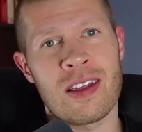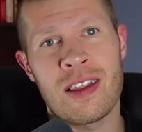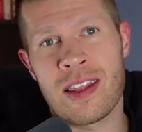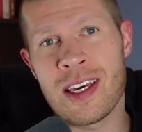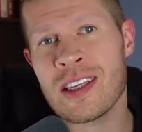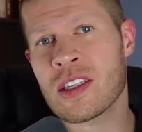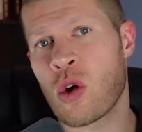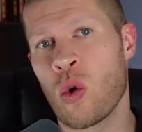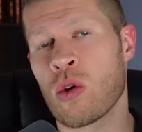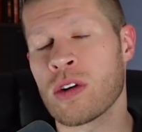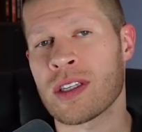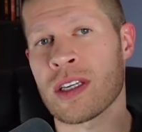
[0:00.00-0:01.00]
This
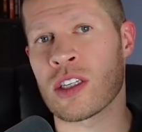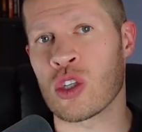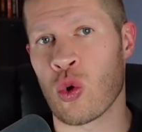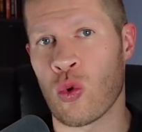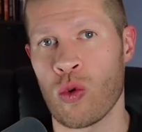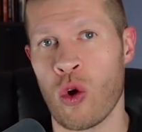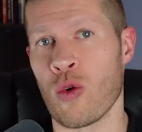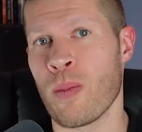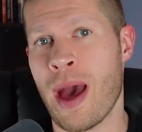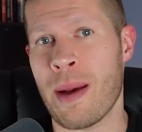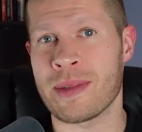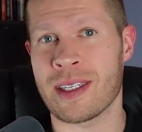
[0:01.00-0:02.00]
course is your
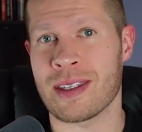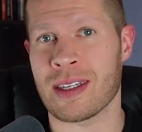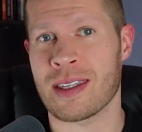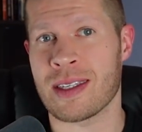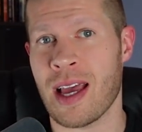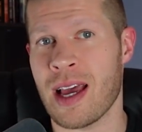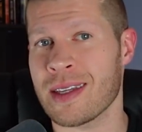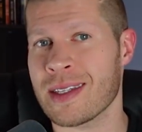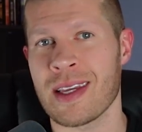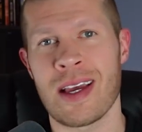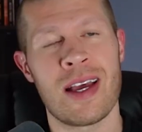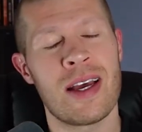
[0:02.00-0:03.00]
roadmap to success,